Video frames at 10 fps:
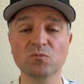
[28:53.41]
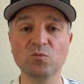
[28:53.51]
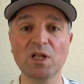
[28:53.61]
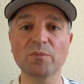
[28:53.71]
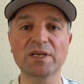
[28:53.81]

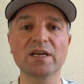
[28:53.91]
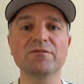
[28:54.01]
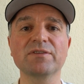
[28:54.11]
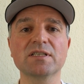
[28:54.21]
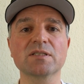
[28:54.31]

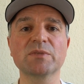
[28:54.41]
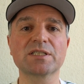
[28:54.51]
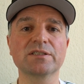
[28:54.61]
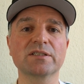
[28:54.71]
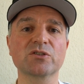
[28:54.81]
well-behaved fans
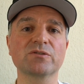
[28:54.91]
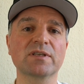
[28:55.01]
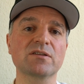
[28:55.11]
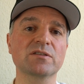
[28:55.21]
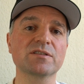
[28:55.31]
mixing in
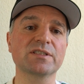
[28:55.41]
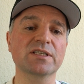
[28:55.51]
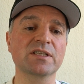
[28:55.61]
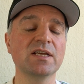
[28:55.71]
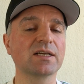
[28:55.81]

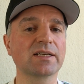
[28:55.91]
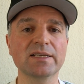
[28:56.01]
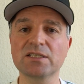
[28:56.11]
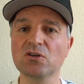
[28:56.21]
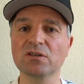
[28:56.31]
2006 and
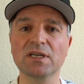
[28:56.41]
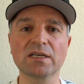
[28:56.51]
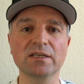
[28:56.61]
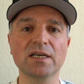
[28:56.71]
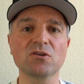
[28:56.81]
getting on
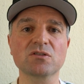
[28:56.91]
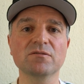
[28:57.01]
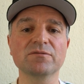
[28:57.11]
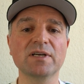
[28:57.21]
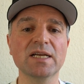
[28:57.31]
like a house
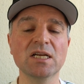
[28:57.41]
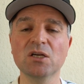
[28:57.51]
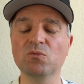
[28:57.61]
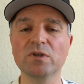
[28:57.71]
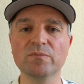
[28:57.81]
on fire
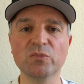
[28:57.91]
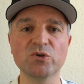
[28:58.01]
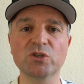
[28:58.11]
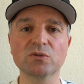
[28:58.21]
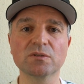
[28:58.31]
with
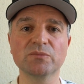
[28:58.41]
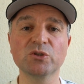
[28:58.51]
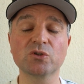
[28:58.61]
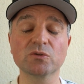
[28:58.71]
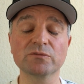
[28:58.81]

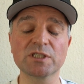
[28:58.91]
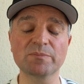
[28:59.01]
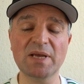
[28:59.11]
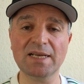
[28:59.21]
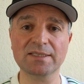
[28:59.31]
mutual
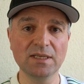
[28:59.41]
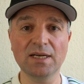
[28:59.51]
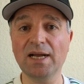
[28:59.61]
respect.